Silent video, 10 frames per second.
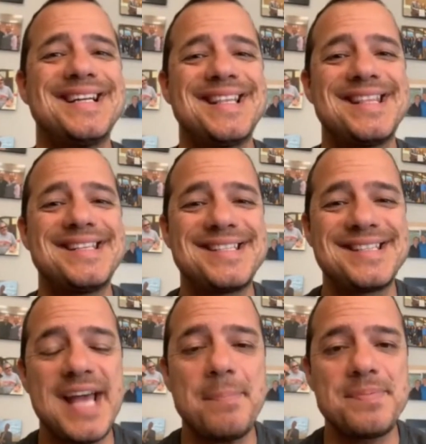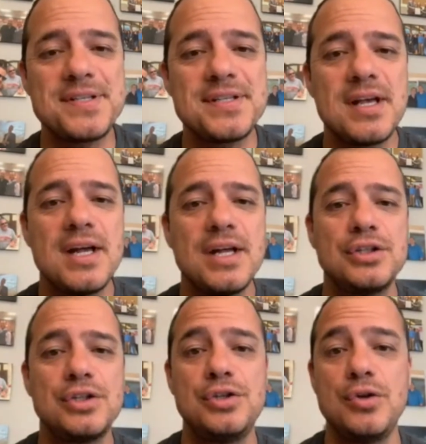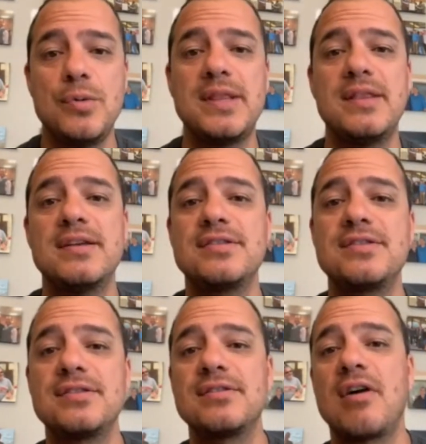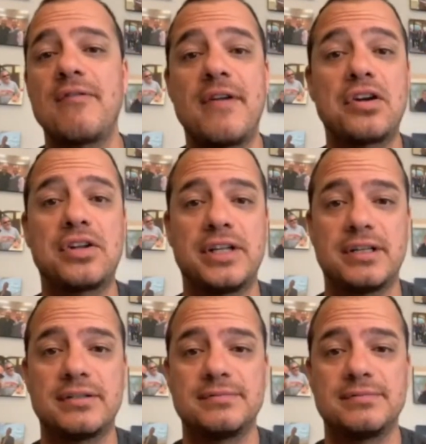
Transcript: The steps to doing this are very clear.